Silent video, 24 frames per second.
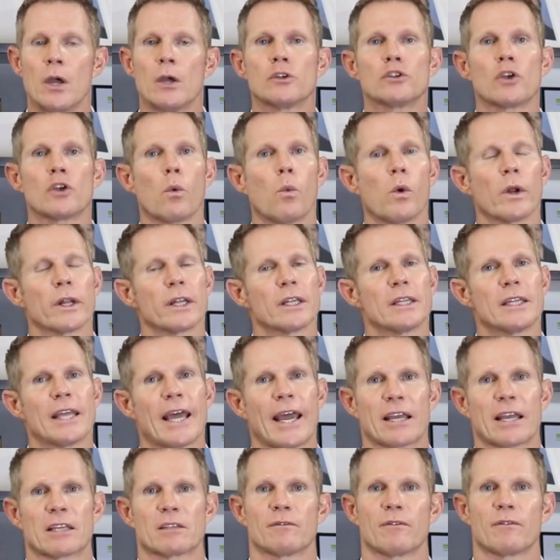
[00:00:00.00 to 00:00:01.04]
So what a
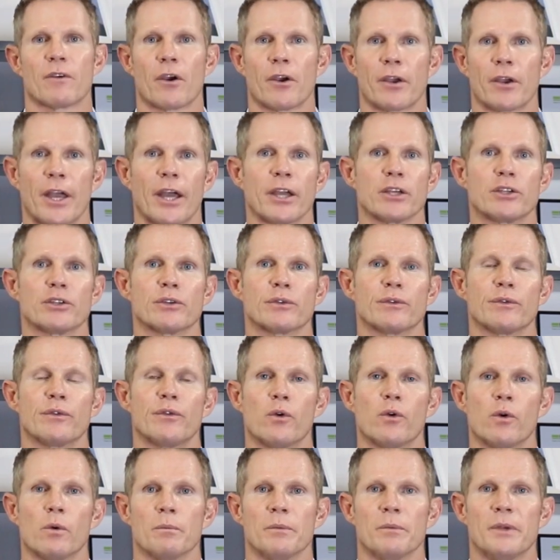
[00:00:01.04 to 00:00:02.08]
tax variation
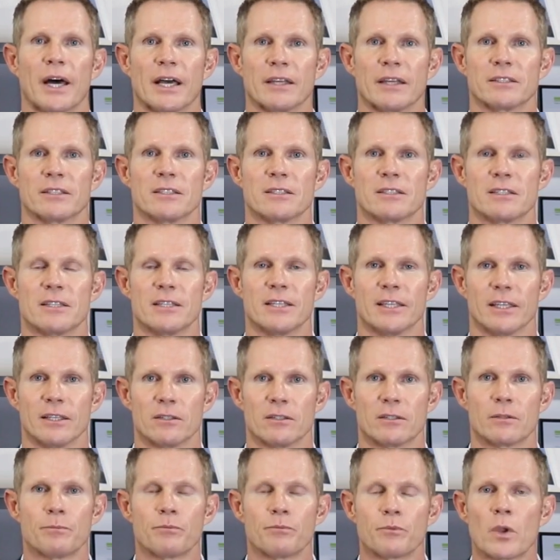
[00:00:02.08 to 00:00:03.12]
form does is
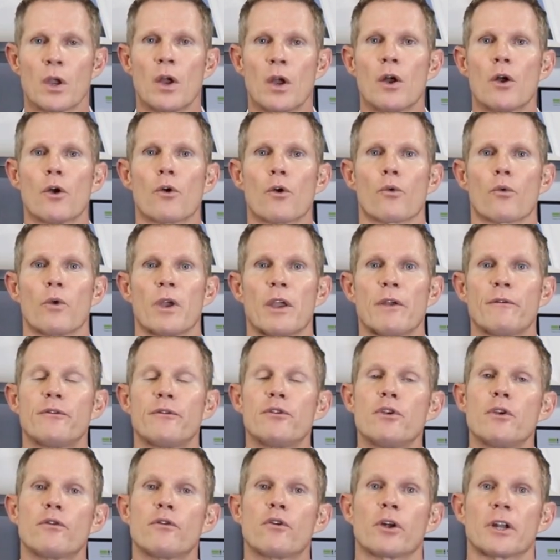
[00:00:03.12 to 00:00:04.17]
this.
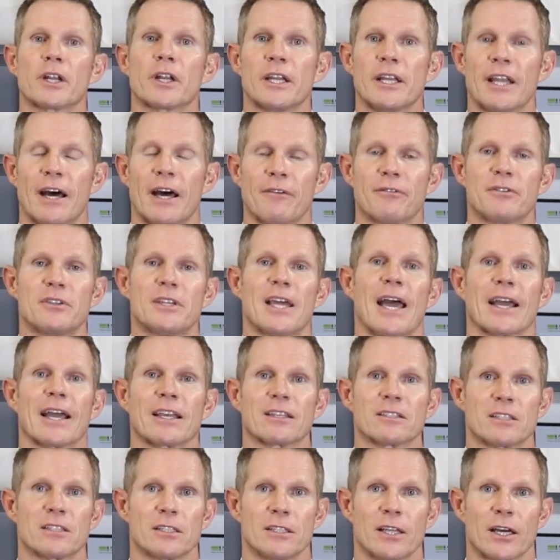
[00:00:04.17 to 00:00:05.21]
If you've got enough
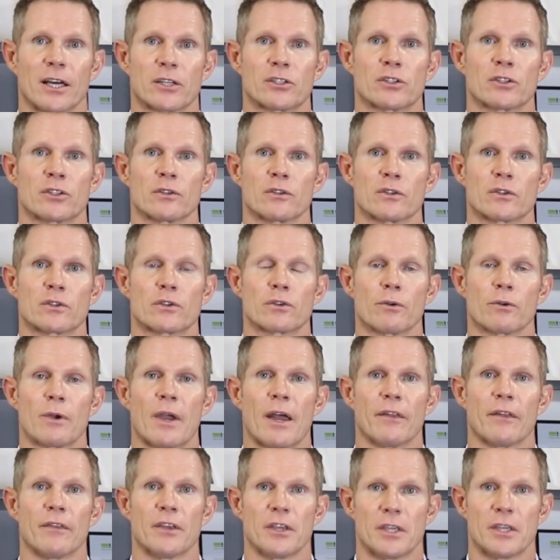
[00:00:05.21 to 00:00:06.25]
tax deductions
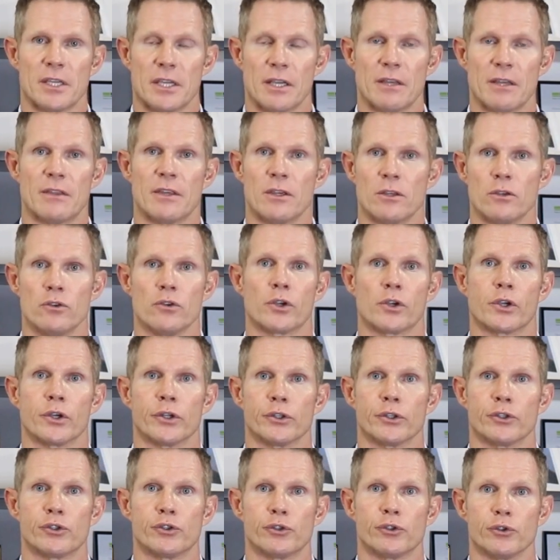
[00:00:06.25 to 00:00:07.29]
throughout the year that you
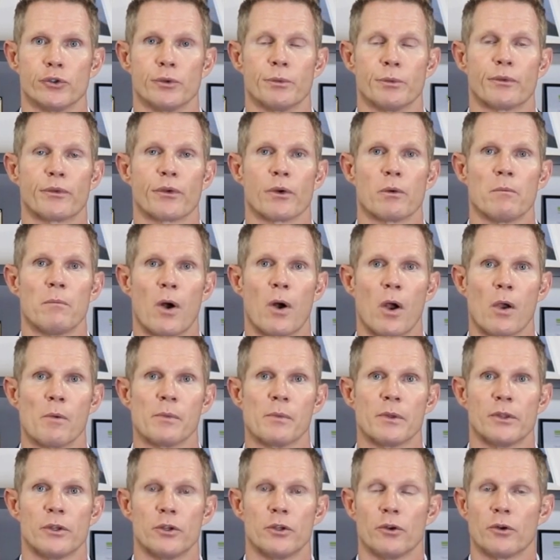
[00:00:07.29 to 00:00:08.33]
can assume for a
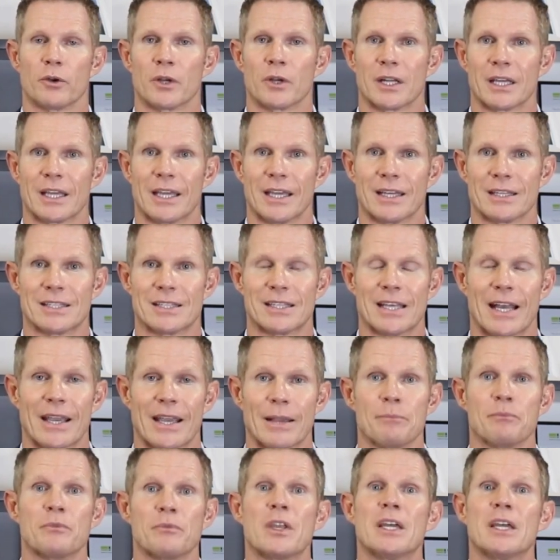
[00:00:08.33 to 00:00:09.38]
moment that you're going to get,
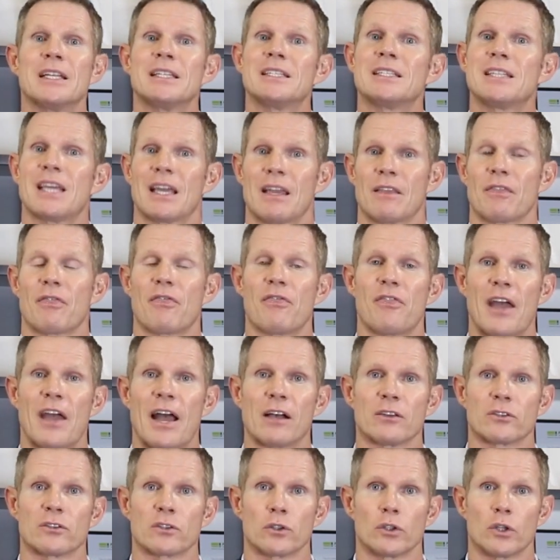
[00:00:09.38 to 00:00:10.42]
say,
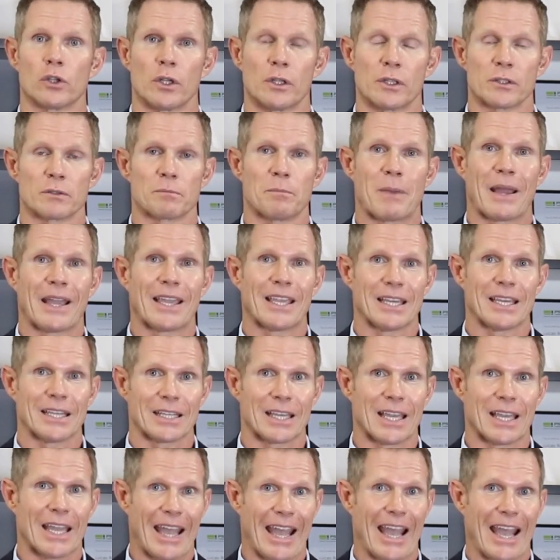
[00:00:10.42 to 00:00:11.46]
$10,000 back in
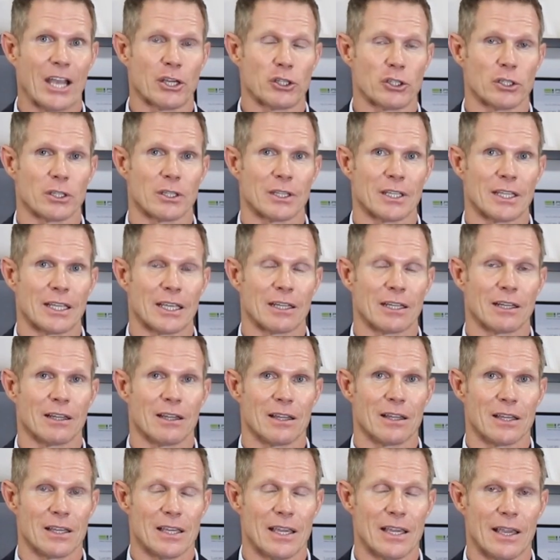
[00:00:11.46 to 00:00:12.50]
cash at the end of
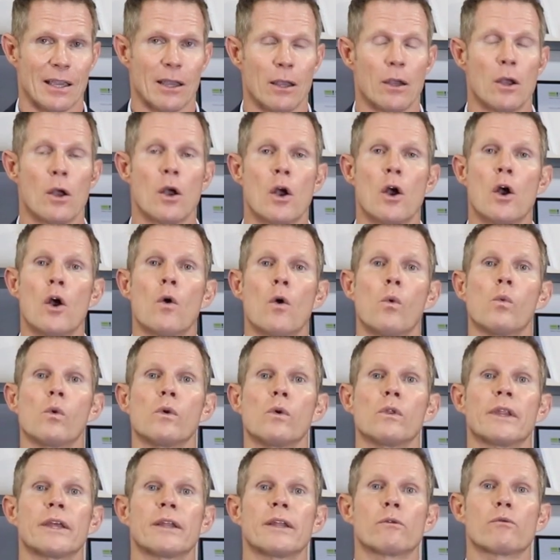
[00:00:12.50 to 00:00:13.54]
the year,
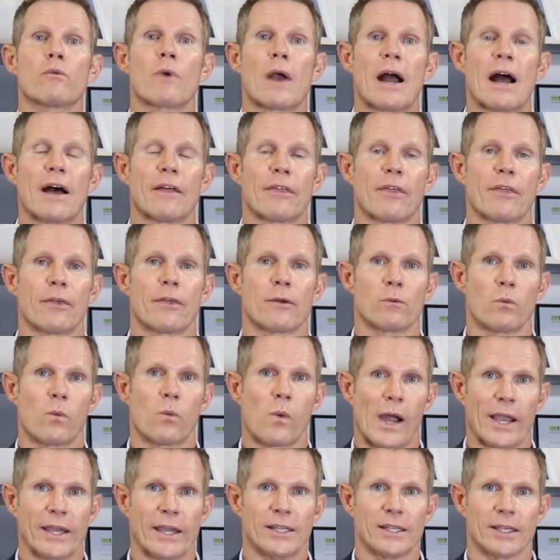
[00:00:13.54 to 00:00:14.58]
well then rather than
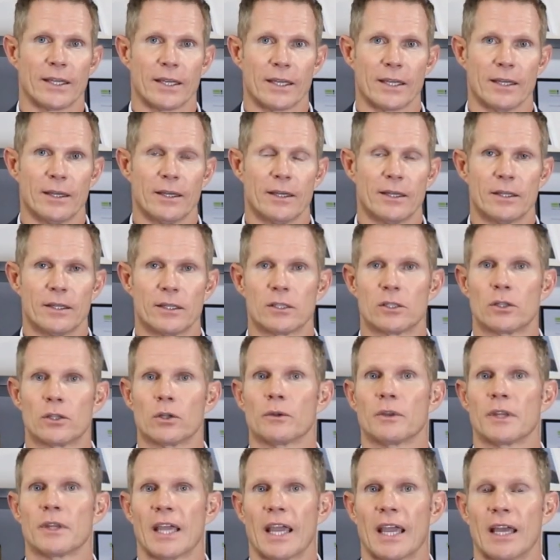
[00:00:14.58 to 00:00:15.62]
waiting
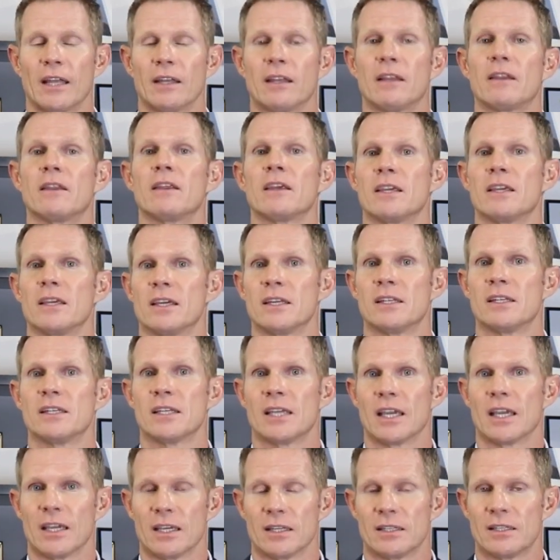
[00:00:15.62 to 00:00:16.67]
till the end of the year to
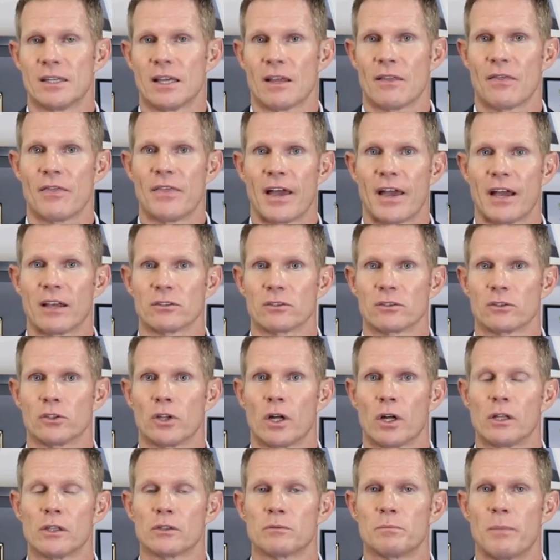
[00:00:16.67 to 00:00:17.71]
get your
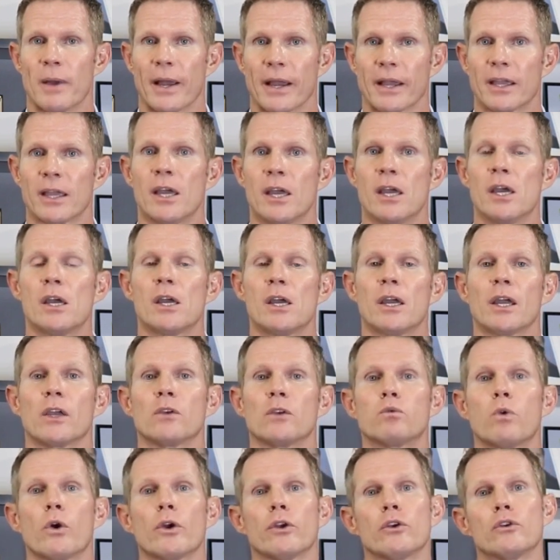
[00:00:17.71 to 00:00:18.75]
$10,000 back,
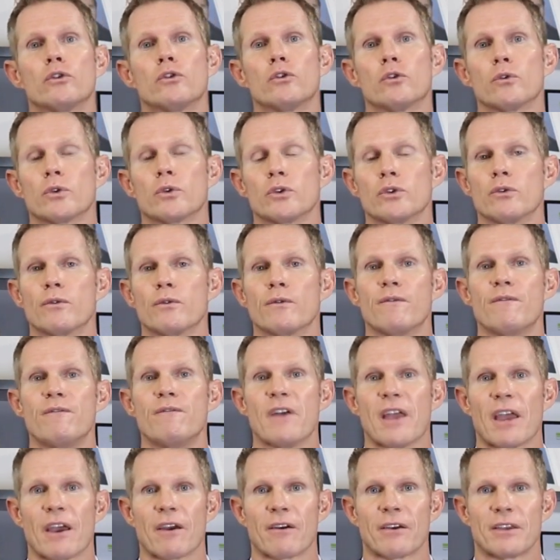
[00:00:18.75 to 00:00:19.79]
is what you do is you
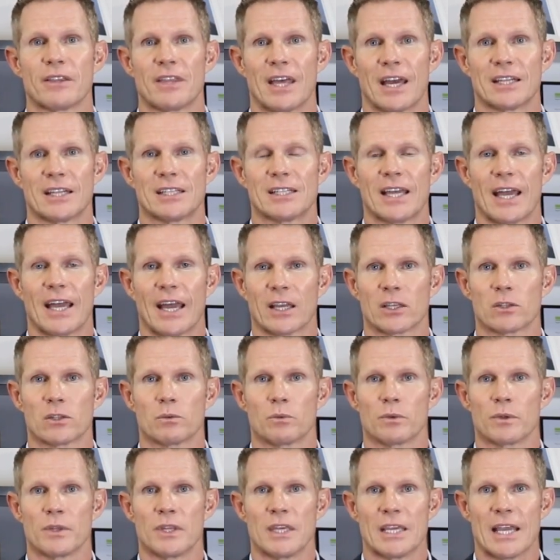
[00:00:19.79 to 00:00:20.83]
vary that
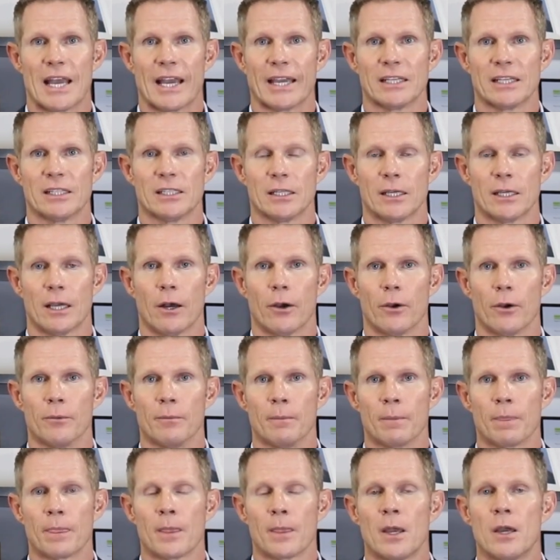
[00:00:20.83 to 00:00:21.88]
tax with the ATO.
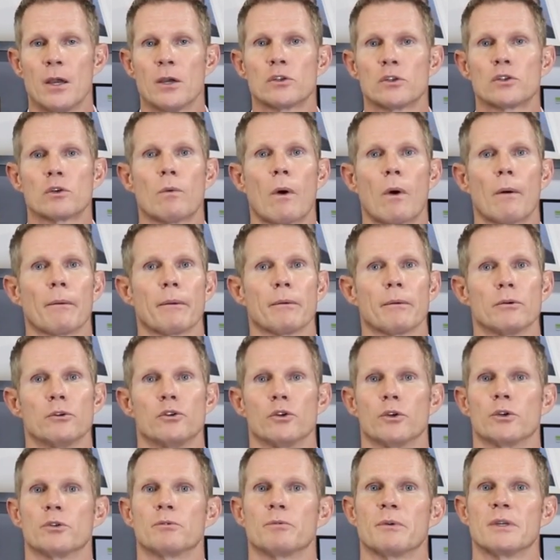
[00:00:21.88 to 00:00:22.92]
So what we would
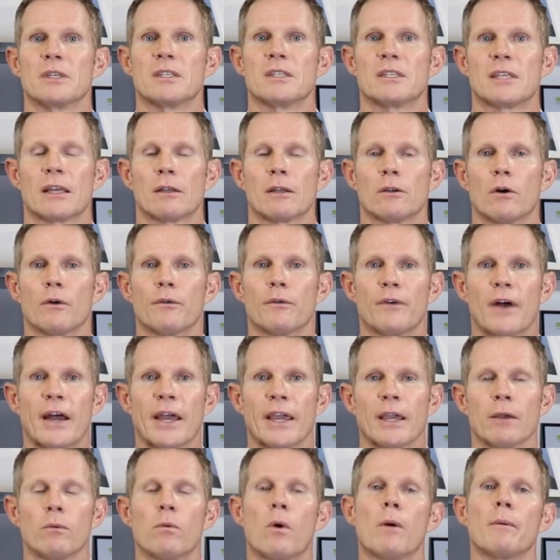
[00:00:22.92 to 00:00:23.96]
do is we'd send off
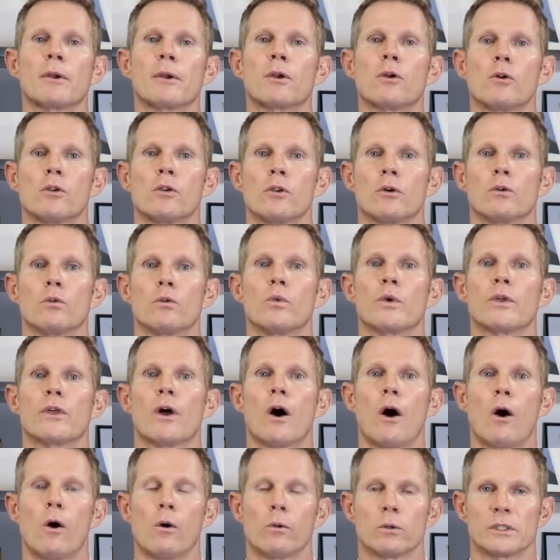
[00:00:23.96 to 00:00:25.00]
what we call a
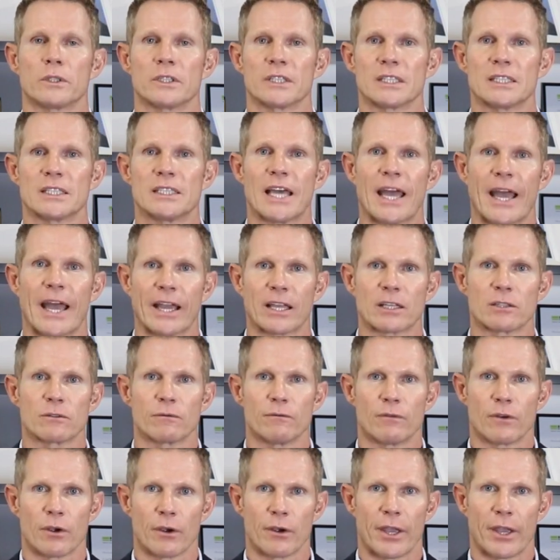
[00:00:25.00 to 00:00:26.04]
withholding tax
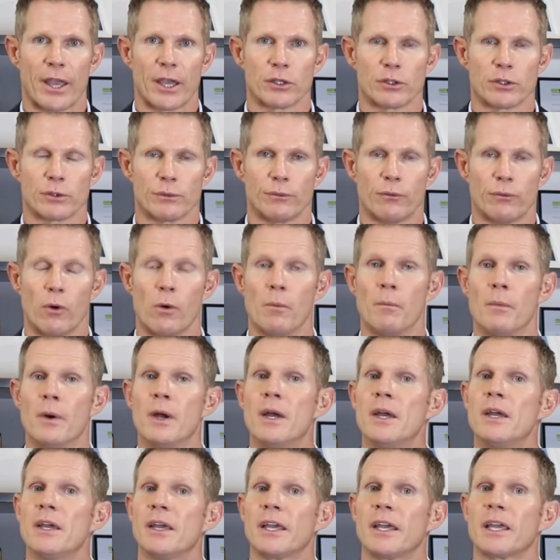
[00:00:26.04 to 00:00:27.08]
variation form.
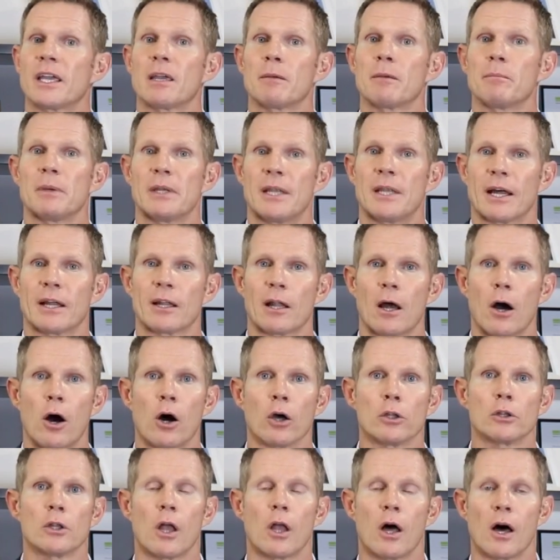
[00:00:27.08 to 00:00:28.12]
It can be done
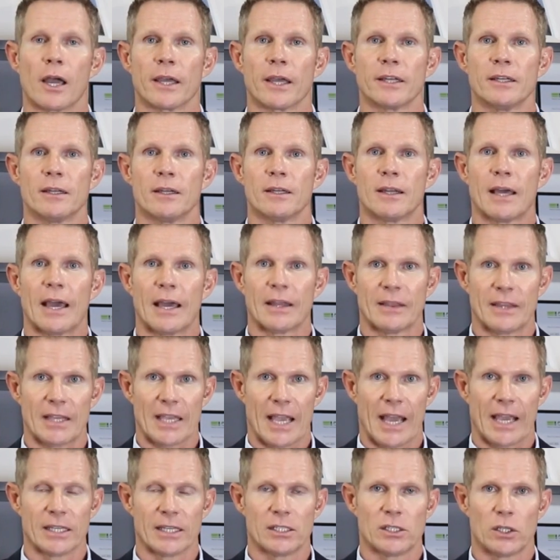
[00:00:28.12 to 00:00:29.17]
online at
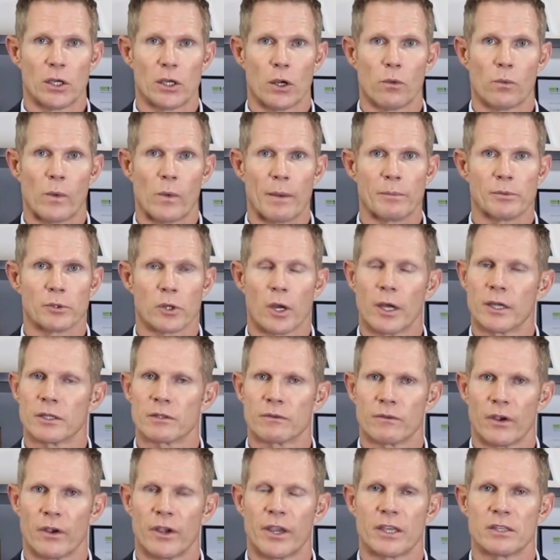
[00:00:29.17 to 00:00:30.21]
the ATO website.
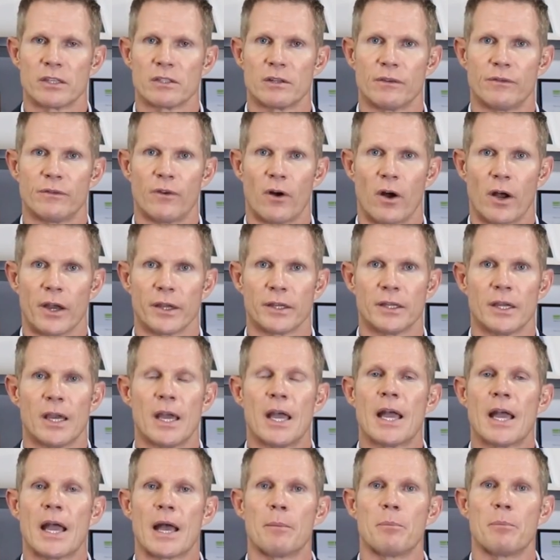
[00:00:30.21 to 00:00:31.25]
It's very easy to find,
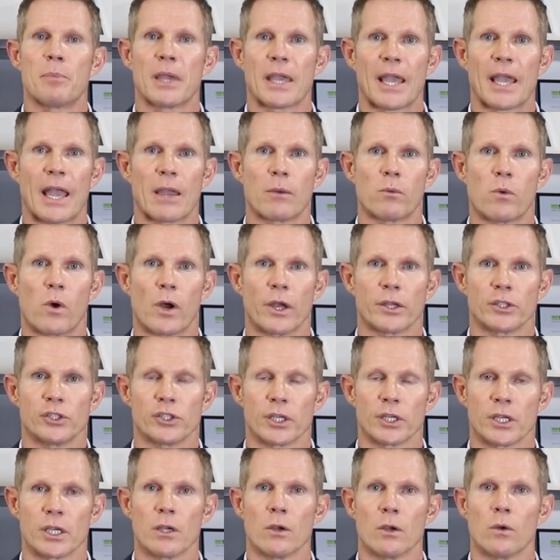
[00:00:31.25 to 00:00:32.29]
a
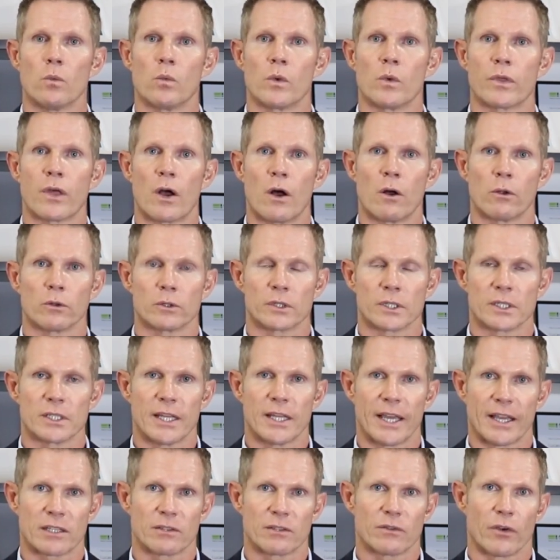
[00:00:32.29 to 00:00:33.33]
PAYG withholding
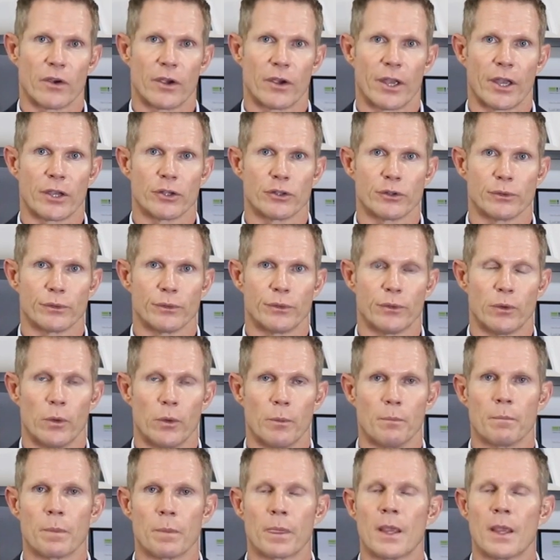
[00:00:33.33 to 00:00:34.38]
tax variation form.